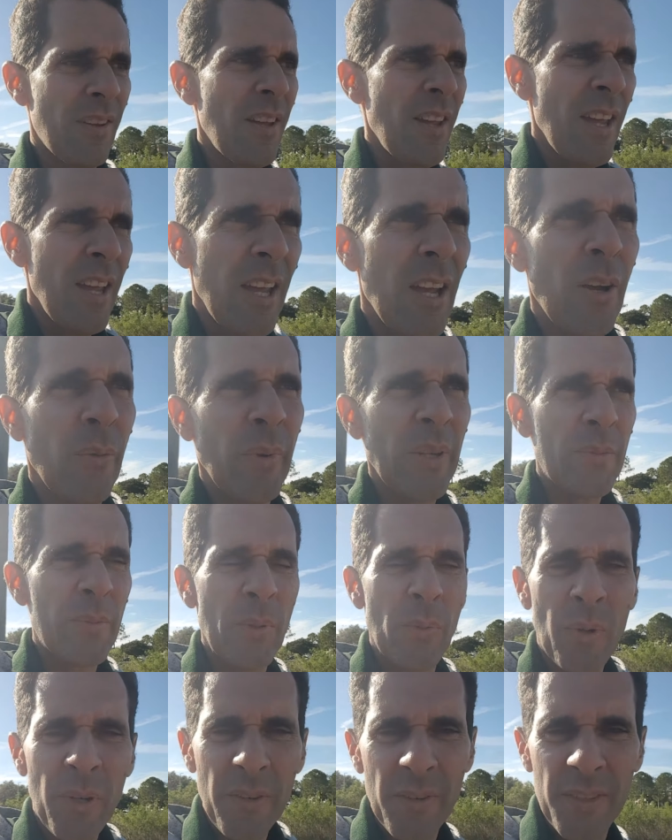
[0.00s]
Now it makes me
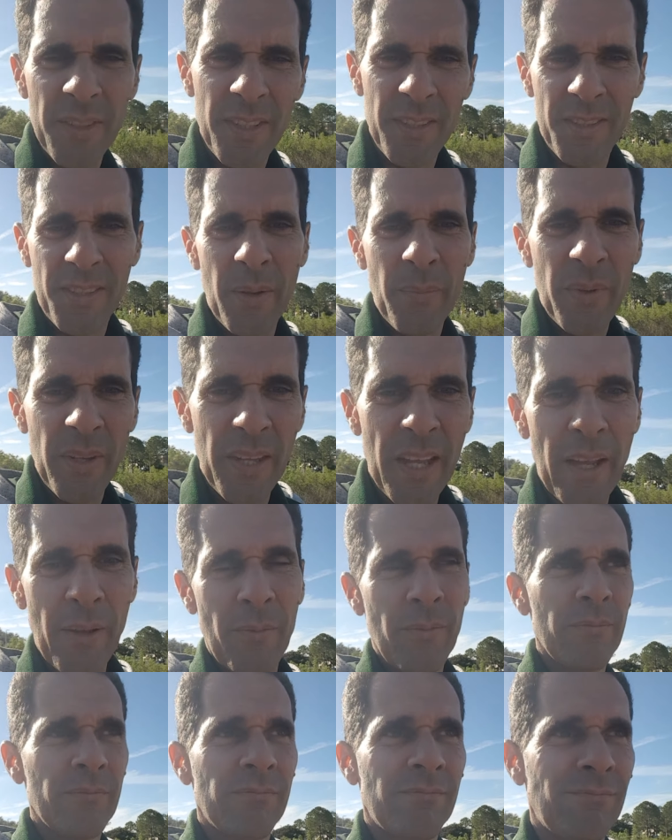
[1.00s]
wonder, is it something that
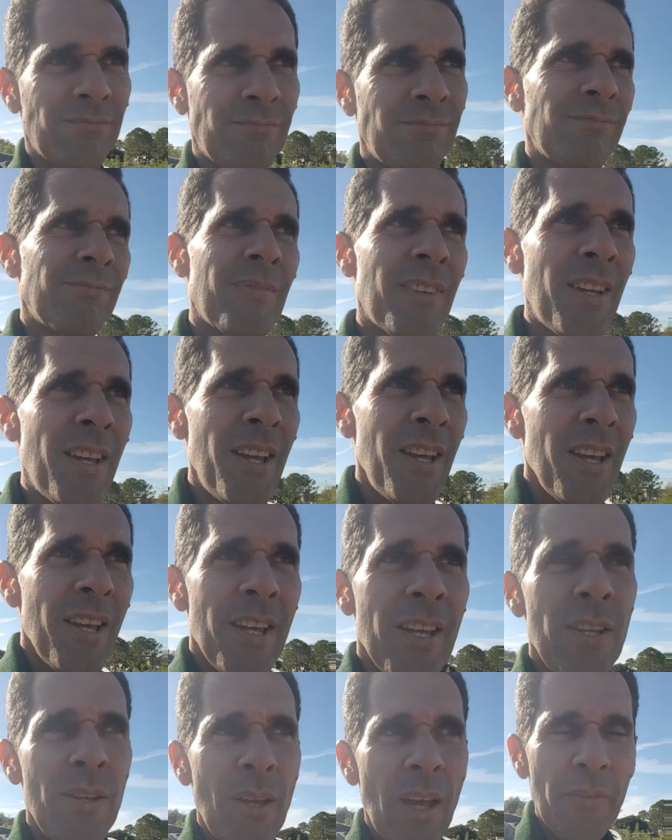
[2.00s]

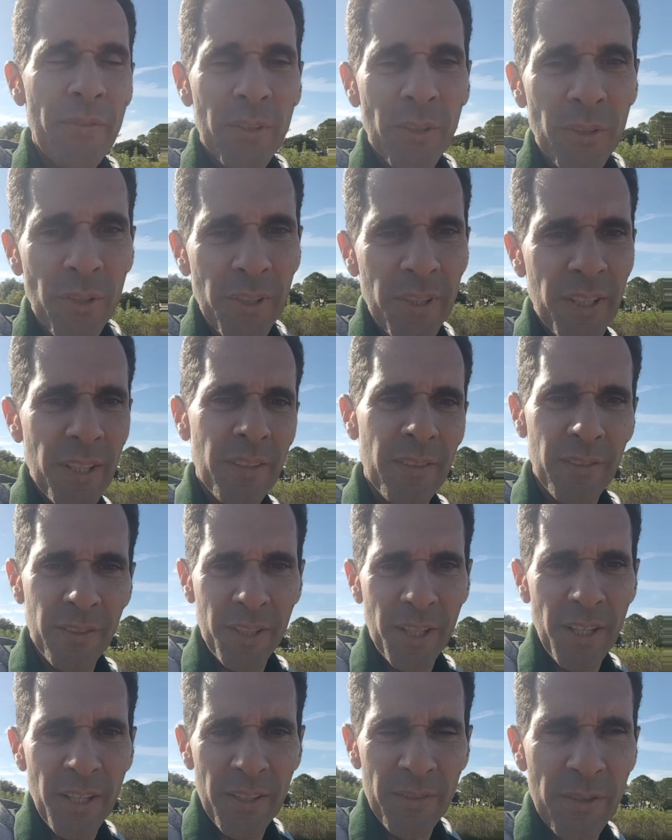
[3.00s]
you have to look
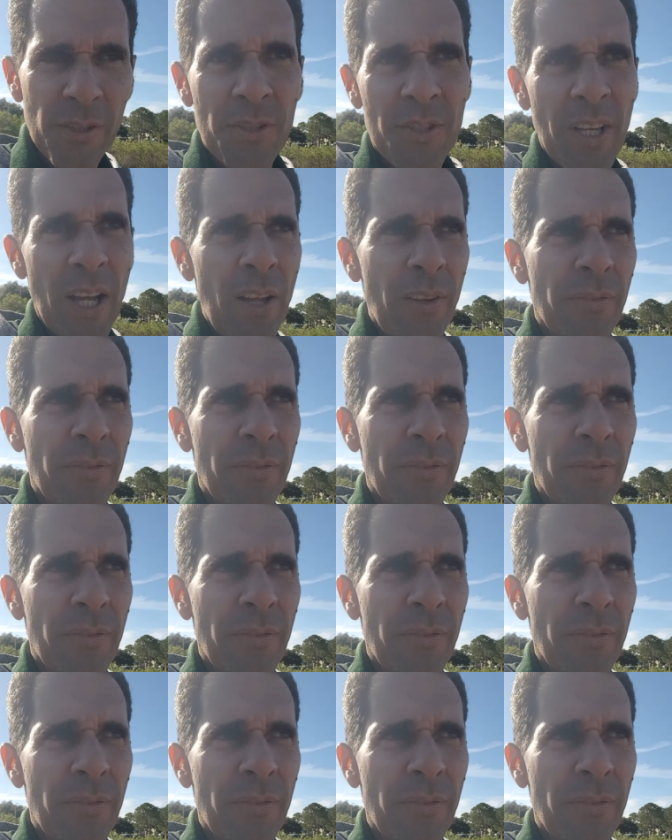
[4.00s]
at yourself?